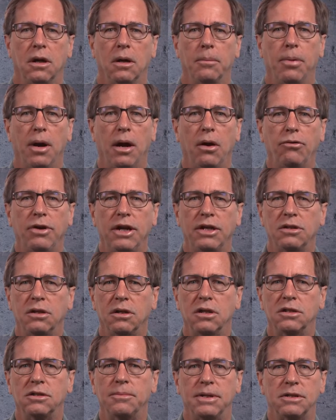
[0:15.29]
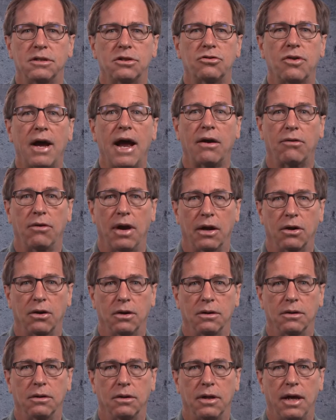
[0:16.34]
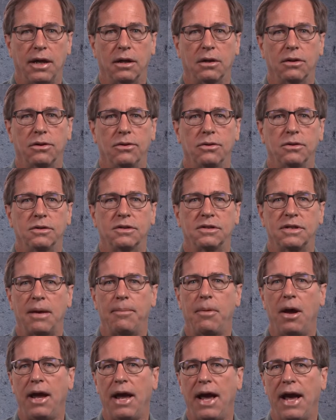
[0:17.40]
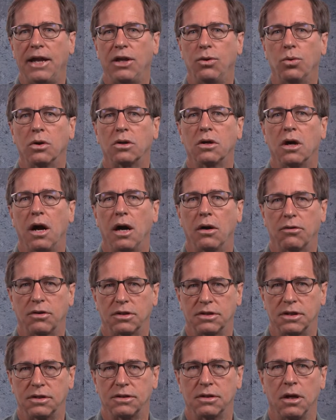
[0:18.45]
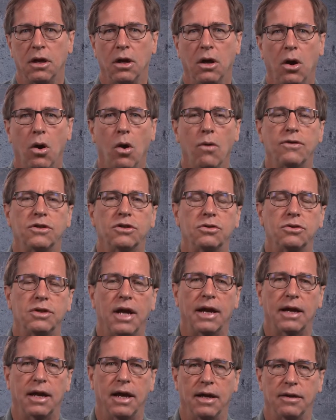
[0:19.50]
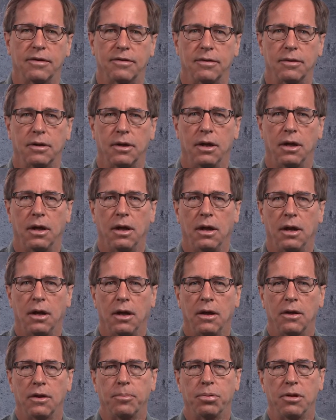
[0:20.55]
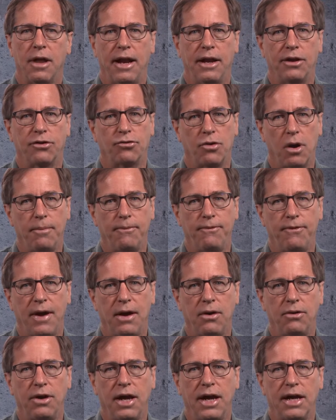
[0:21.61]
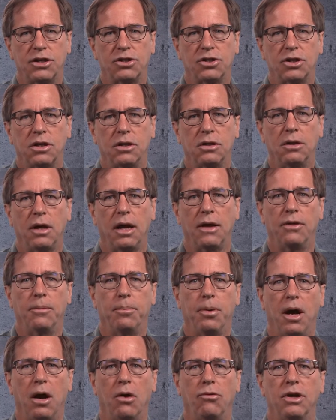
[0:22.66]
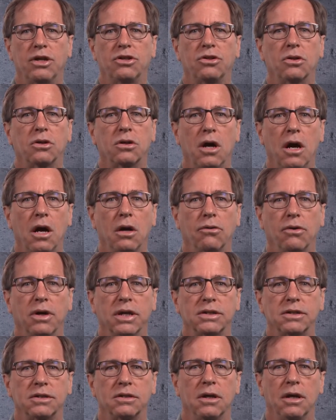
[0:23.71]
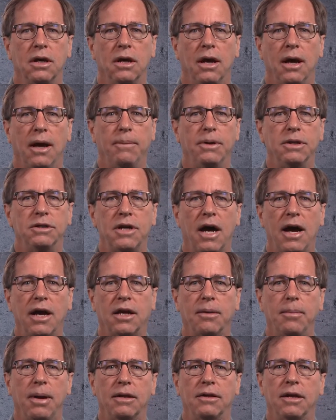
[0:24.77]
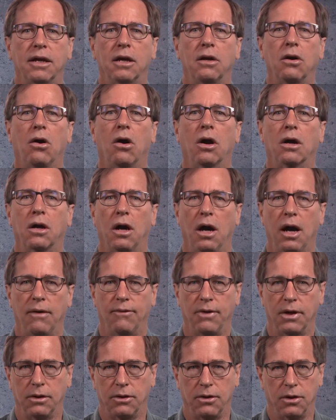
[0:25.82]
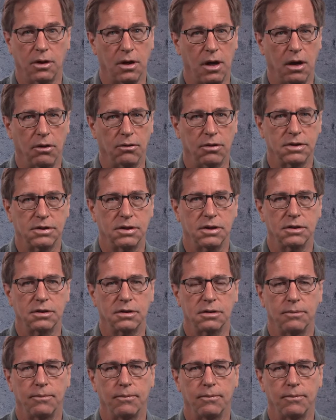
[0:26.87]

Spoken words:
Bioregionalism has a track record that includes semi-annual congresses over 2 decades. The Planet Drum Foundation and the Bioregional Congress have been documenting and archiving the congresses.